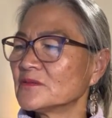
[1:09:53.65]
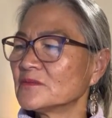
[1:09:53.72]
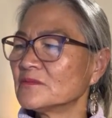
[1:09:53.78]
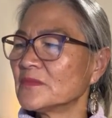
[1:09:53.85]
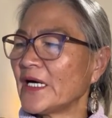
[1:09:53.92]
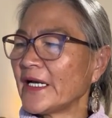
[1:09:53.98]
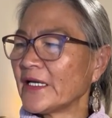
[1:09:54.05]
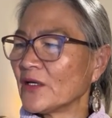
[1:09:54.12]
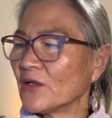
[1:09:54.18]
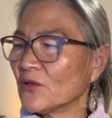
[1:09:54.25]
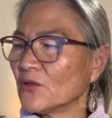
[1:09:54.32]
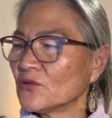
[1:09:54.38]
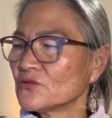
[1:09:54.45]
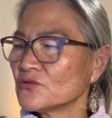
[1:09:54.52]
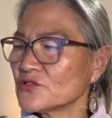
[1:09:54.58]
my
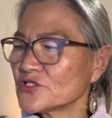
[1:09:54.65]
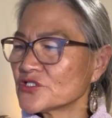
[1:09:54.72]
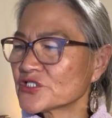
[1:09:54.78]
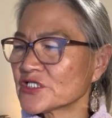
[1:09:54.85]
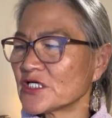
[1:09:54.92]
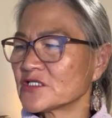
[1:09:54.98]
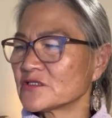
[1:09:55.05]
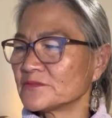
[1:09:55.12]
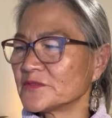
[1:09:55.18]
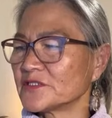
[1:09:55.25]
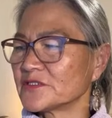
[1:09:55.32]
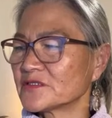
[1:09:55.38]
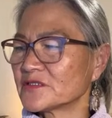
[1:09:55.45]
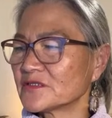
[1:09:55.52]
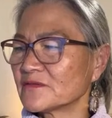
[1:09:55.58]
own
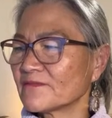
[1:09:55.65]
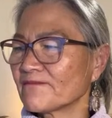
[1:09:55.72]
judgment?